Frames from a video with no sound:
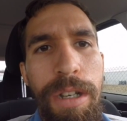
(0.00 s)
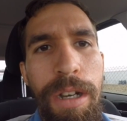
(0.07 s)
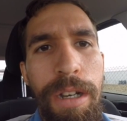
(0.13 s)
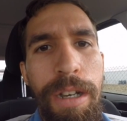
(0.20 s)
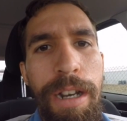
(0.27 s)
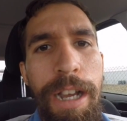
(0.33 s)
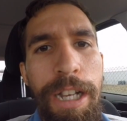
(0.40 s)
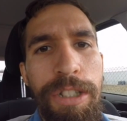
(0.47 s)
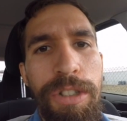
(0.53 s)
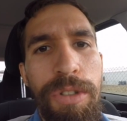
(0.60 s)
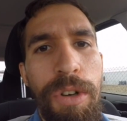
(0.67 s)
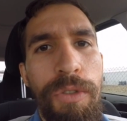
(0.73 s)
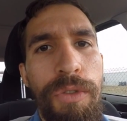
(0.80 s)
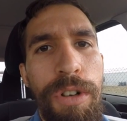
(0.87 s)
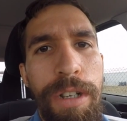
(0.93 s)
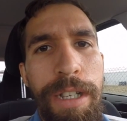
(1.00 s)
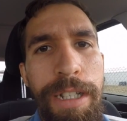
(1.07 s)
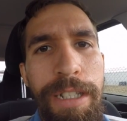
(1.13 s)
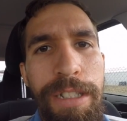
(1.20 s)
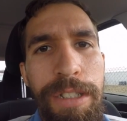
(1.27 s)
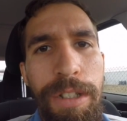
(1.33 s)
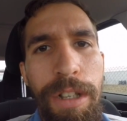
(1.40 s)
I'm going to actually go for a
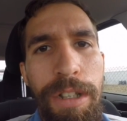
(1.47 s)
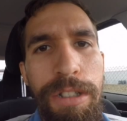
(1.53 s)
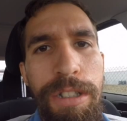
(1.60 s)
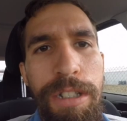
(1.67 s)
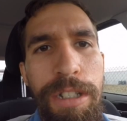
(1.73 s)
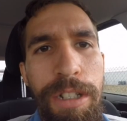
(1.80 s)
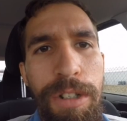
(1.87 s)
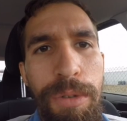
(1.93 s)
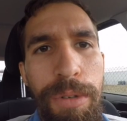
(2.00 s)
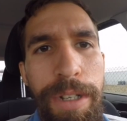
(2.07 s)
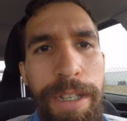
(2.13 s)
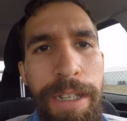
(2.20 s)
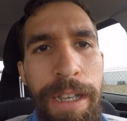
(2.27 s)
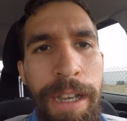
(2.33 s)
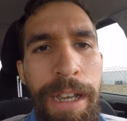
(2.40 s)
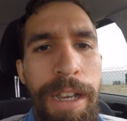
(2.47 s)
kinesiology degree.